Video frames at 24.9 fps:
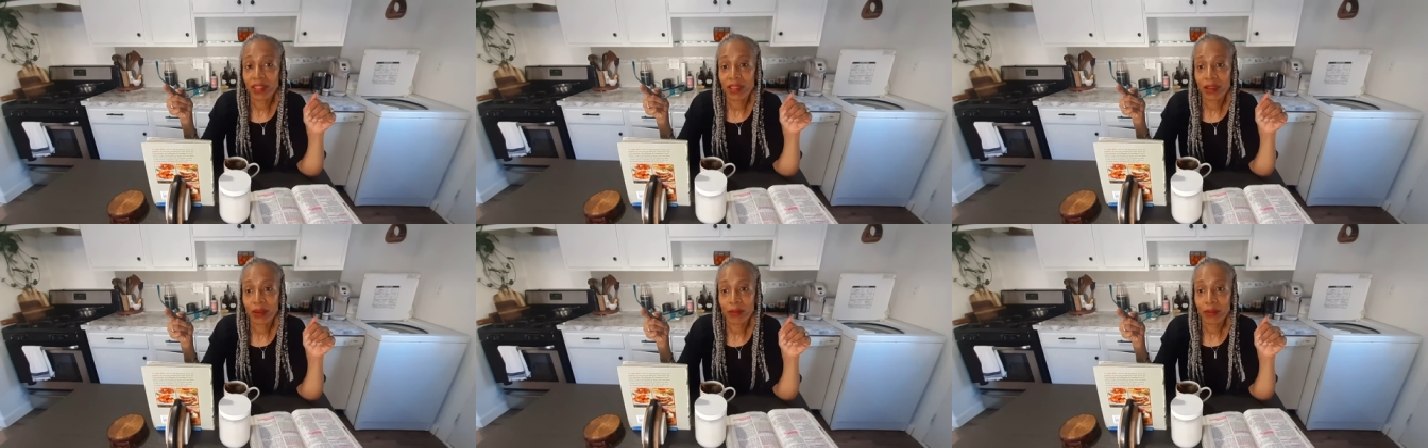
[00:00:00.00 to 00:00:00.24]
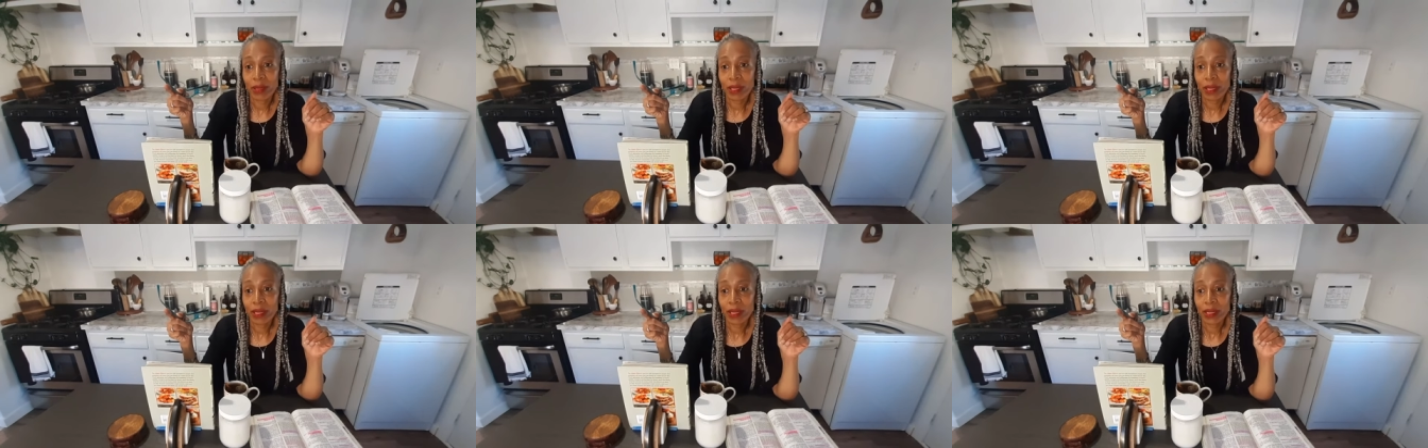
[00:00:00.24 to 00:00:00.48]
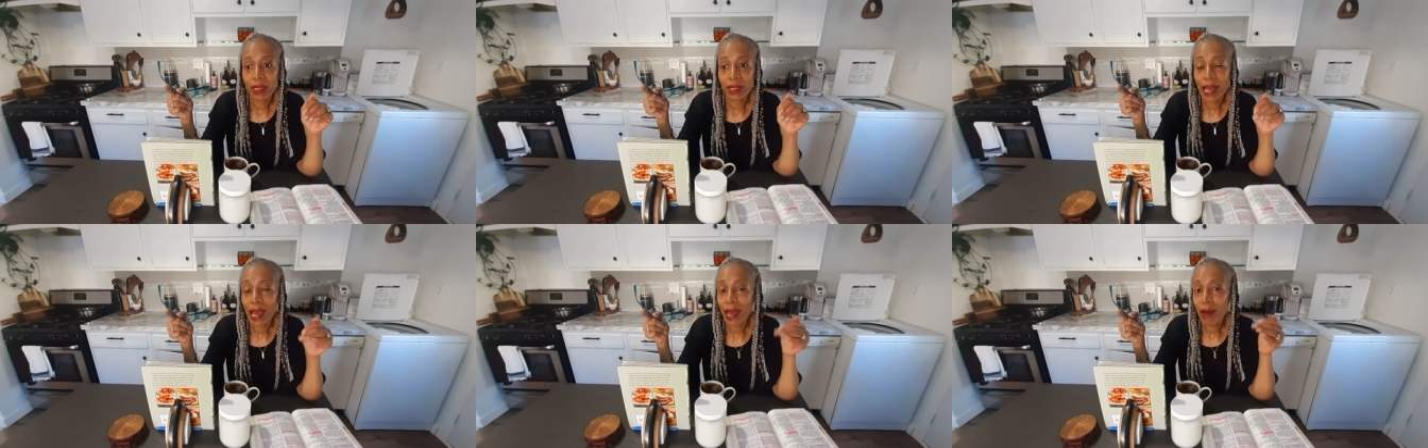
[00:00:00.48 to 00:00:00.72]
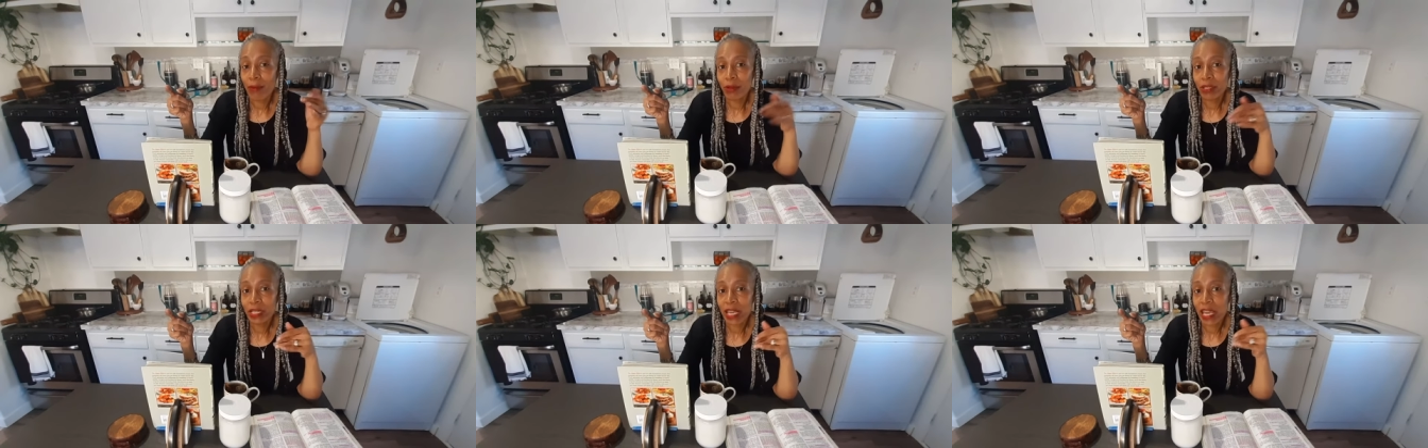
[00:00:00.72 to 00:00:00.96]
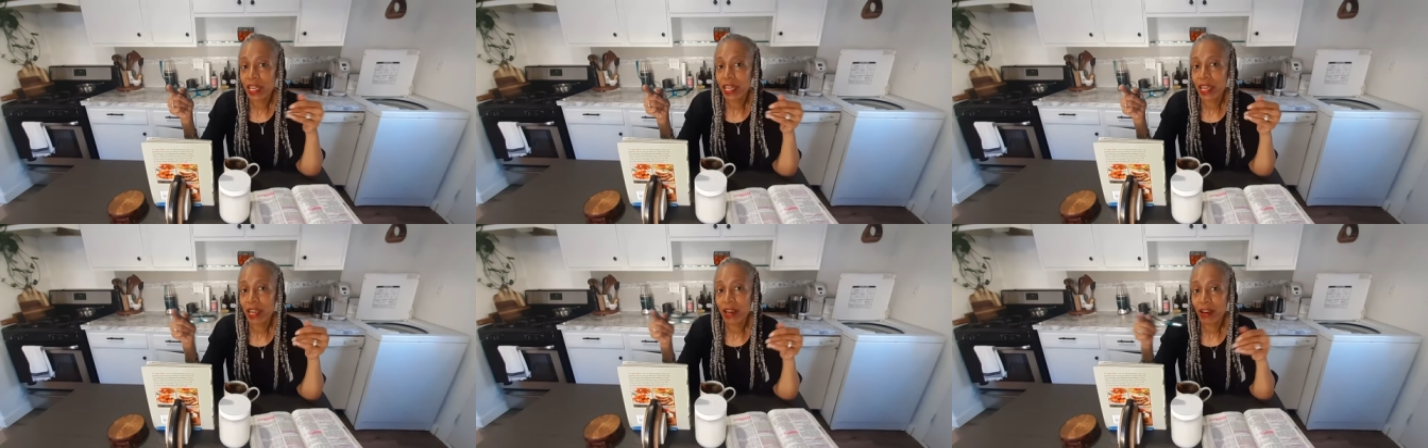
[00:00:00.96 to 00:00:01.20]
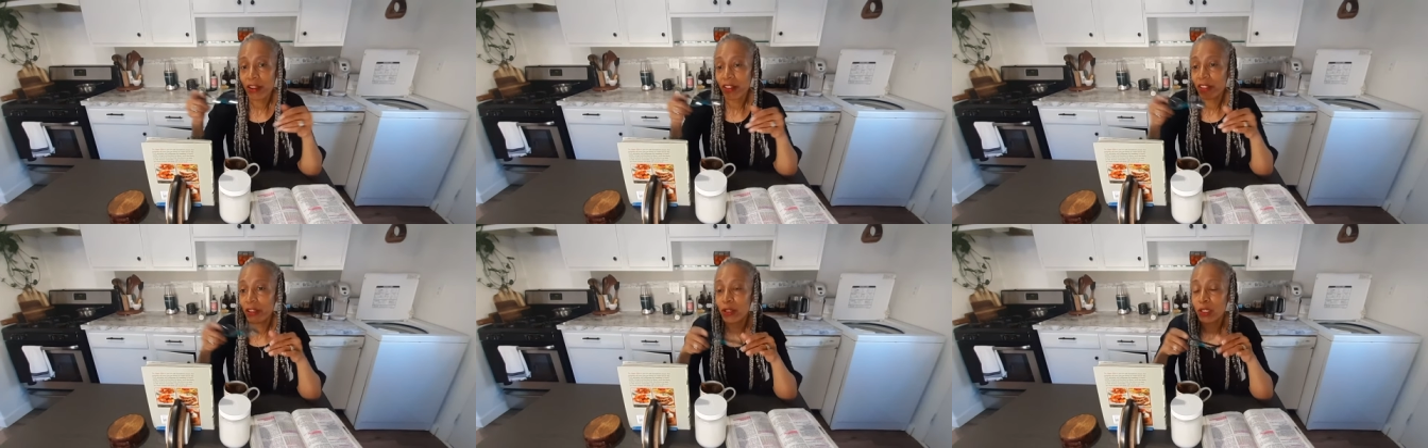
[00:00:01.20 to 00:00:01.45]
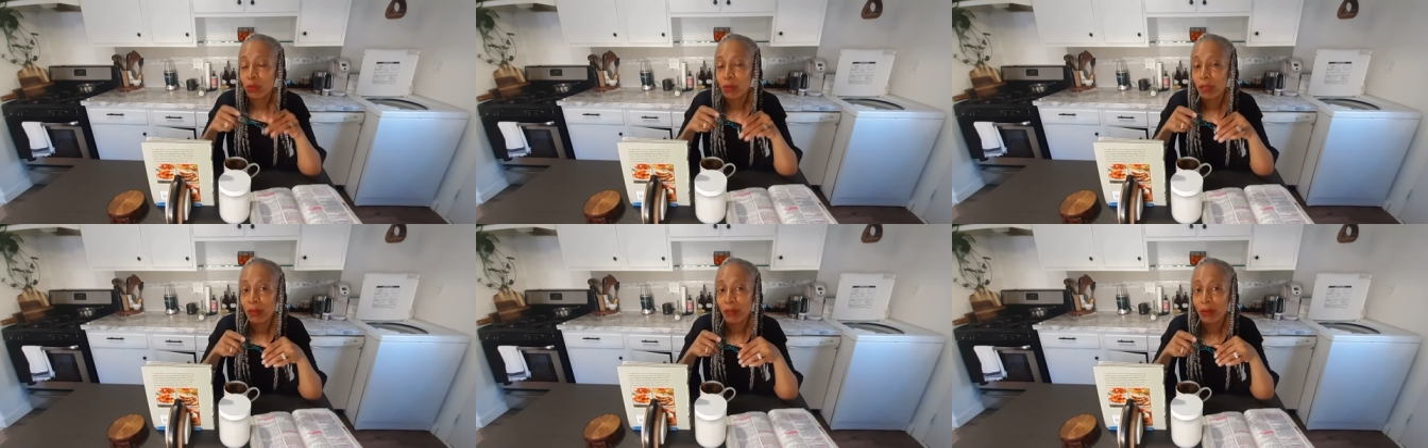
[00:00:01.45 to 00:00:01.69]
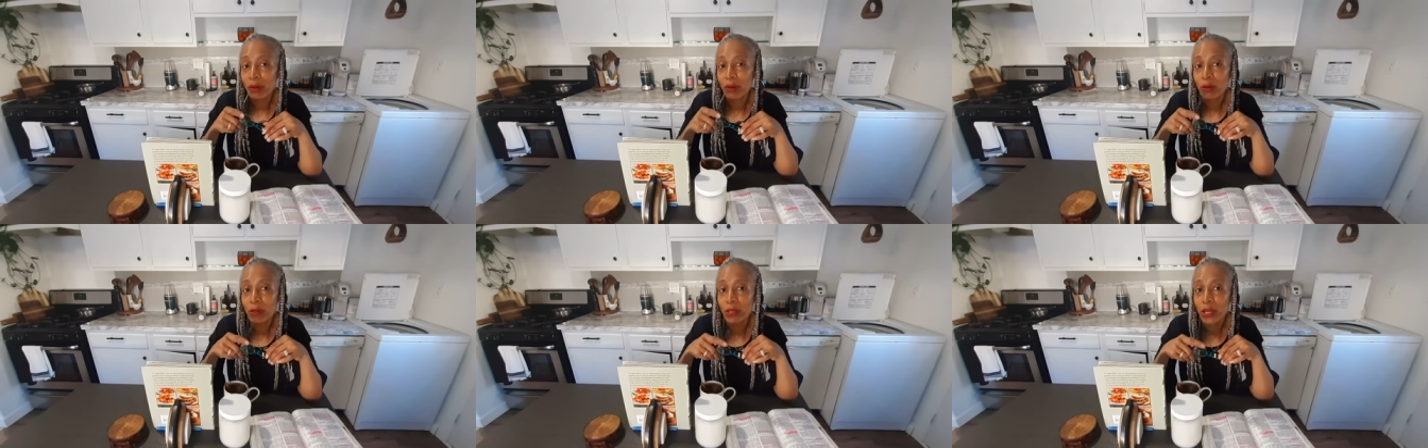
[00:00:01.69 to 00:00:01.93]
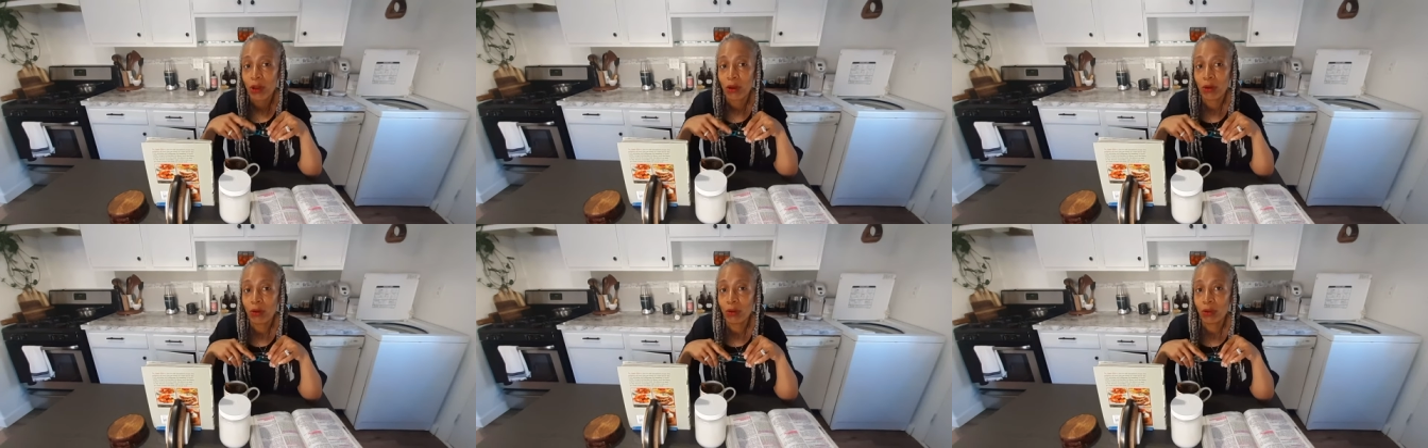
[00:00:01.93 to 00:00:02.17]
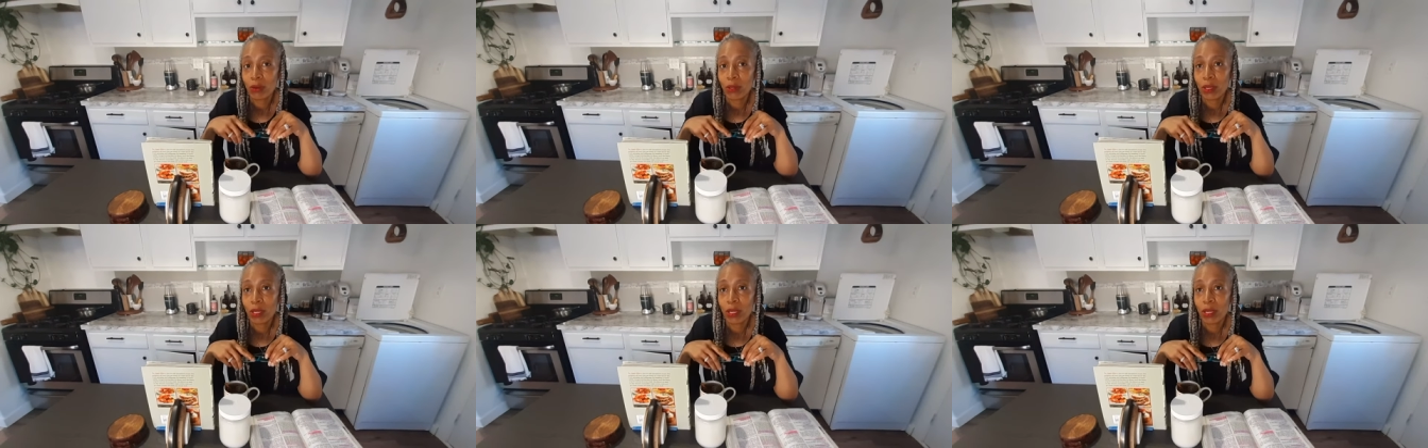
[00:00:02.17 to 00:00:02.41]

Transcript: them. God will take care of those people who don't